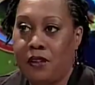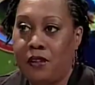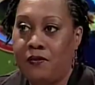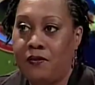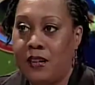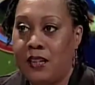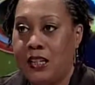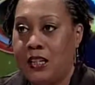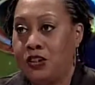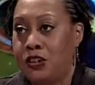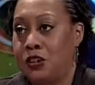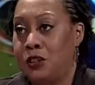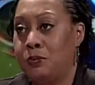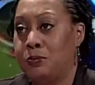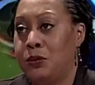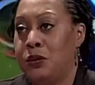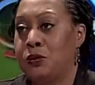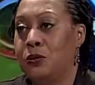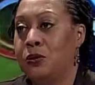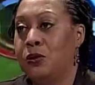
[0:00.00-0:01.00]
of financial
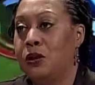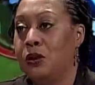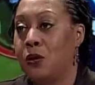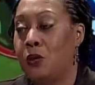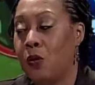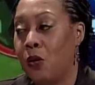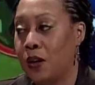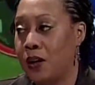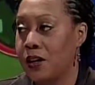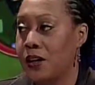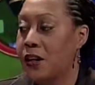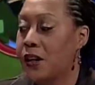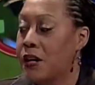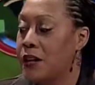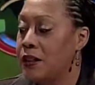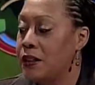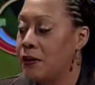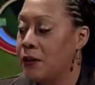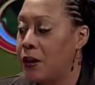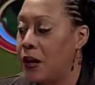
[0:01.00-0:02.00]
abuse, or
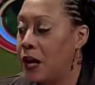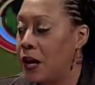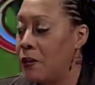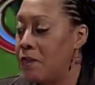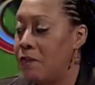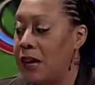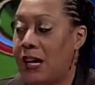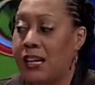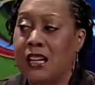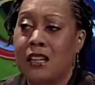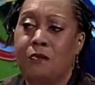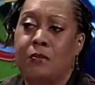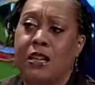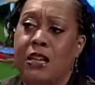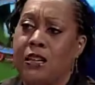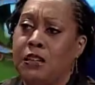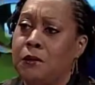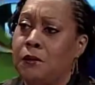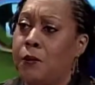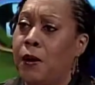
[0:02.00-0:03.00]
making
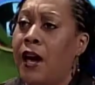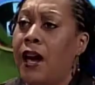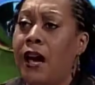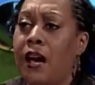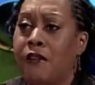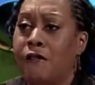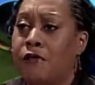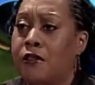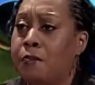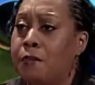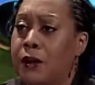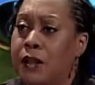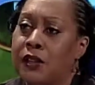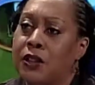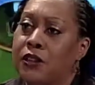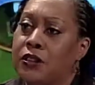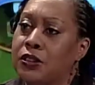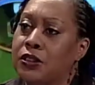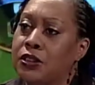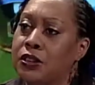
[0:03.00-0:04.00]
me pay for
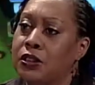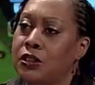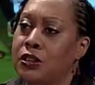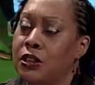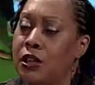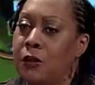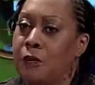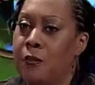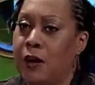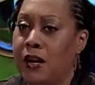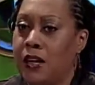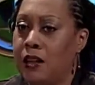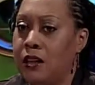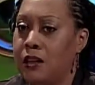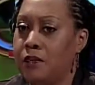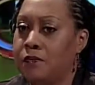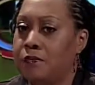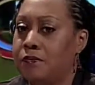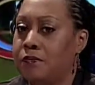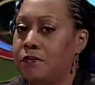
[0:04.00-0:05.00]
bills, you know,
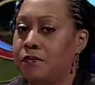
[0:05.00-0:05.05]
pay